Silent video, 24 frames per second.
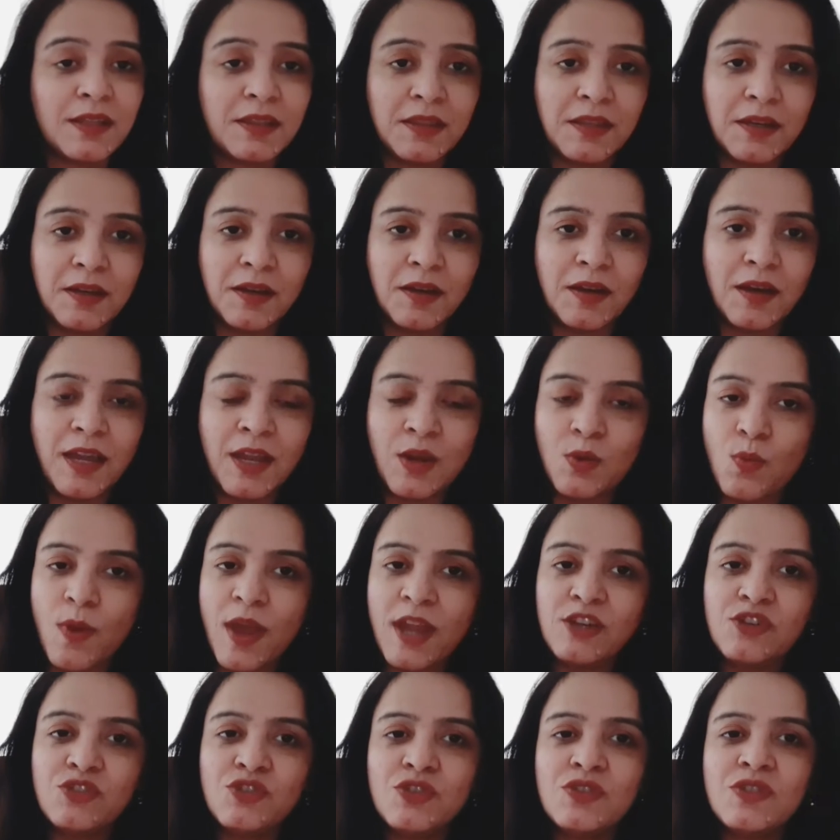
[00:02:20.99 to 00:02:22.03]
the
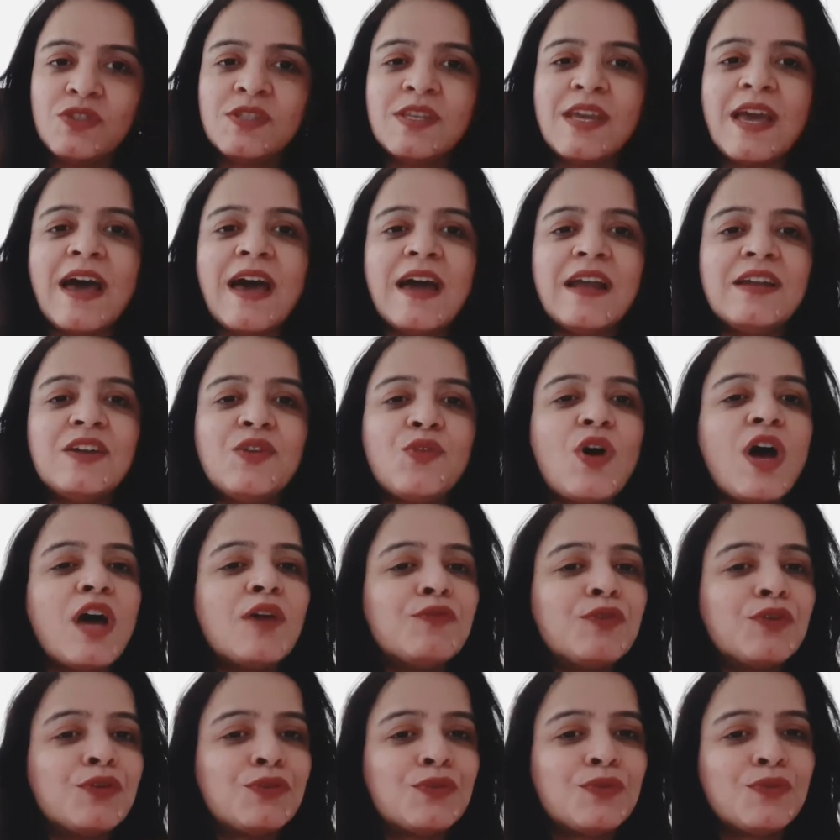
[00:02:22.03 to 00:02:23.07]
inventions and
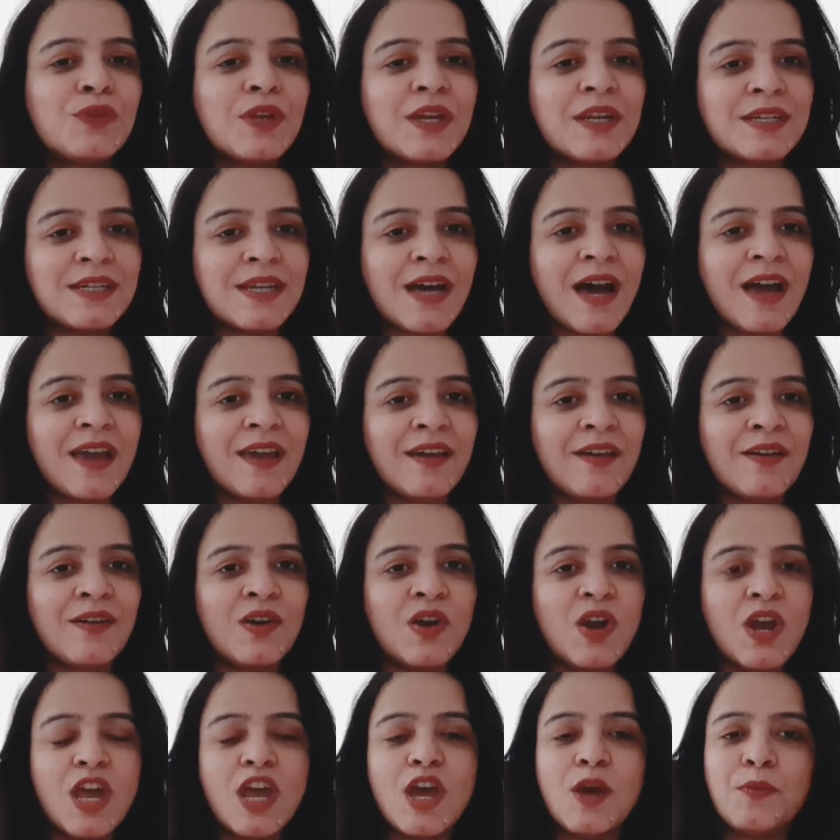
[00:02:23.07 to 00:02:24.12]
drive you through the entire
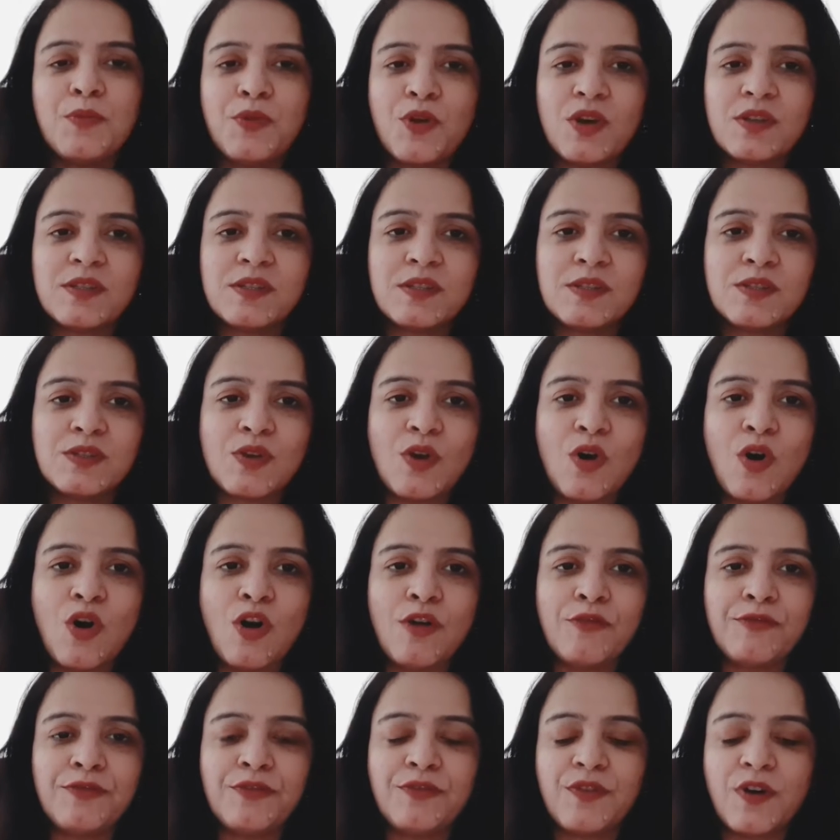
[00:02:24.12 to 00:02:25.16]
process
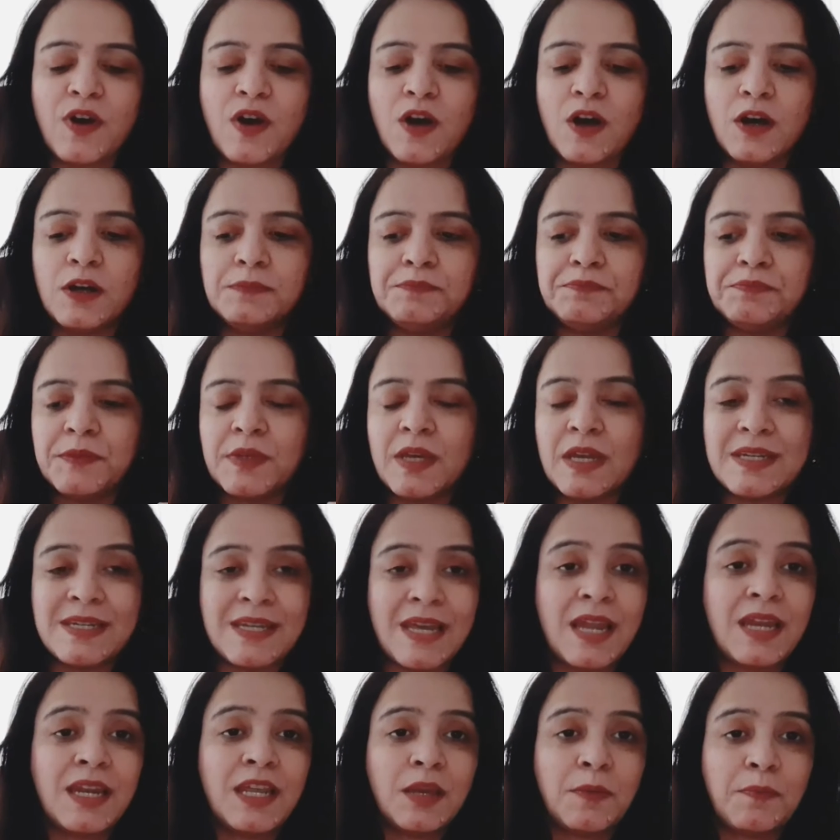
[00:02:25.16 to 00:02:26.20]
of
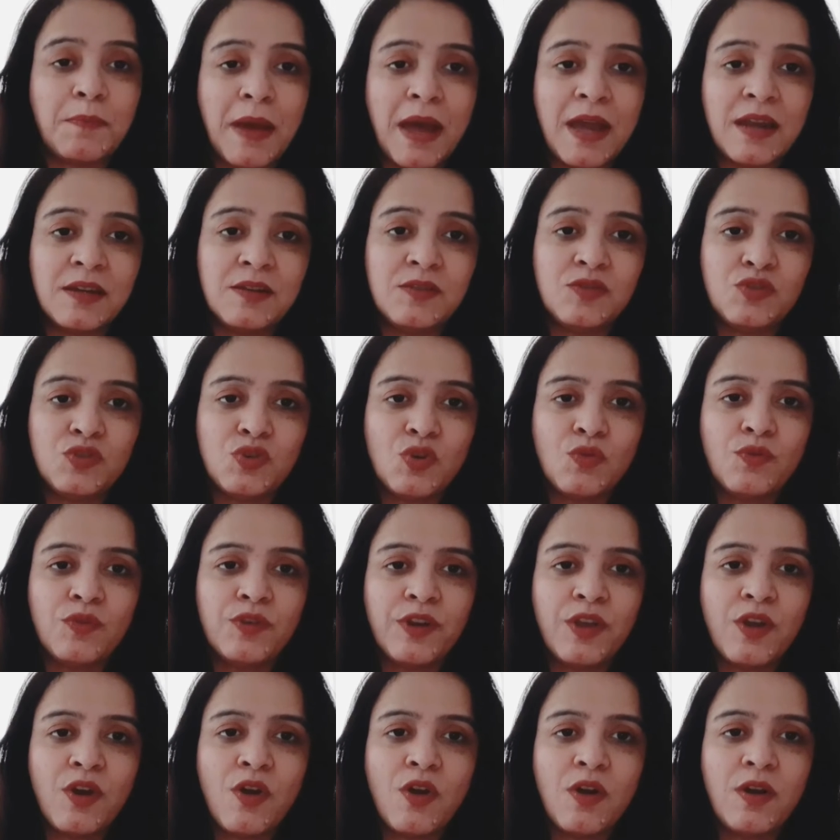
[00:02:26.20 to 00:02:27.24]
attaining patents over
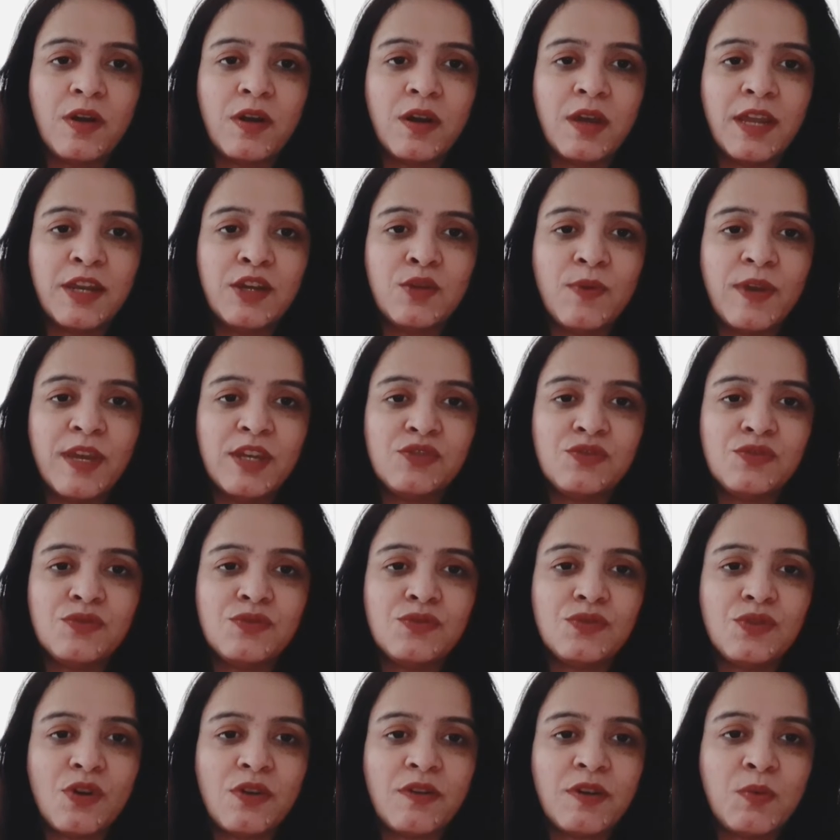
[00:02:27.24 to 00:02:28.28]
your
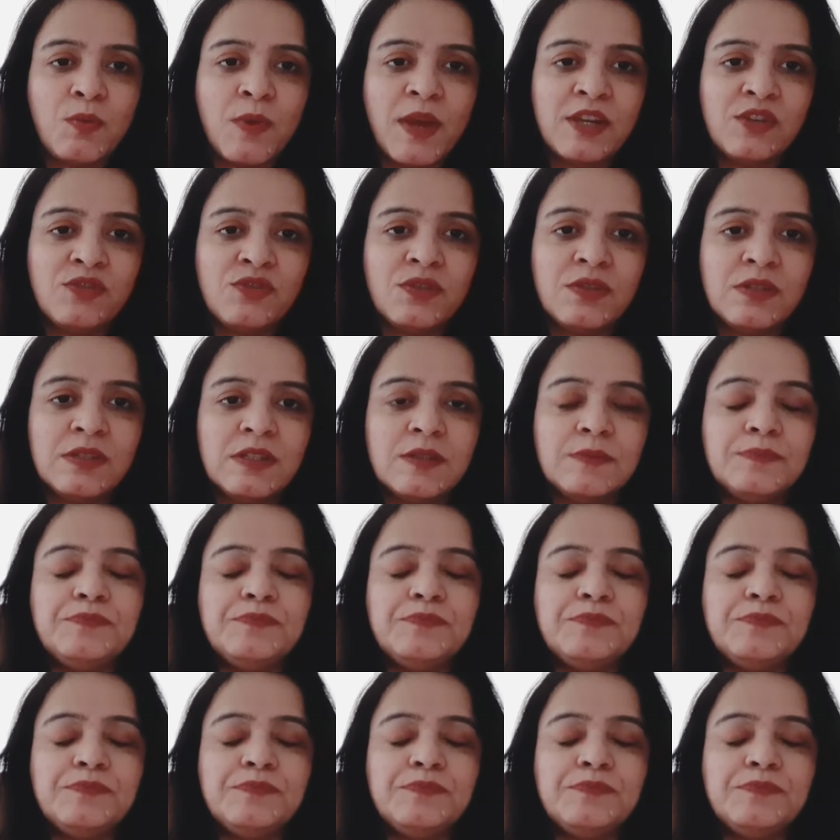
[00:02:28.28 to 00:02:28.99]
innovations or inventions.